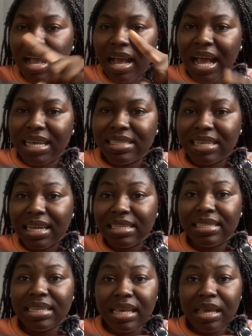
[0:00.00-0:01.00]

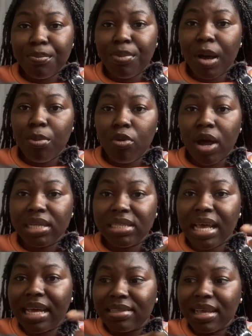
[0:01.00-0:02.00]
Asante Mpabuasa,
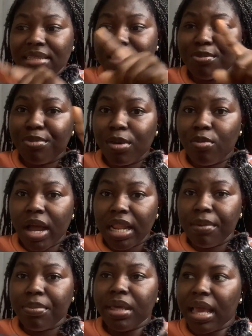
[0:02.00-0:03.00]
Asante
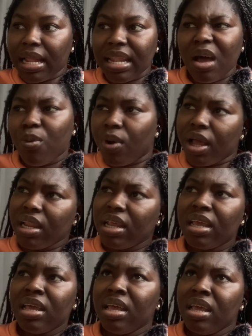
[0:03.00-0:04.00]
Mpabuasa, yeah, that one.
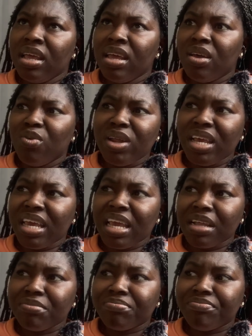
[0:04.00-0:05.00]
What
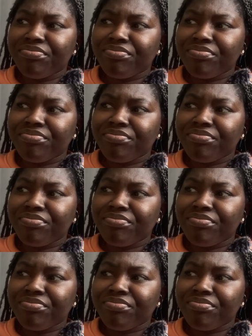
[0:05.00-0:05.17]
again?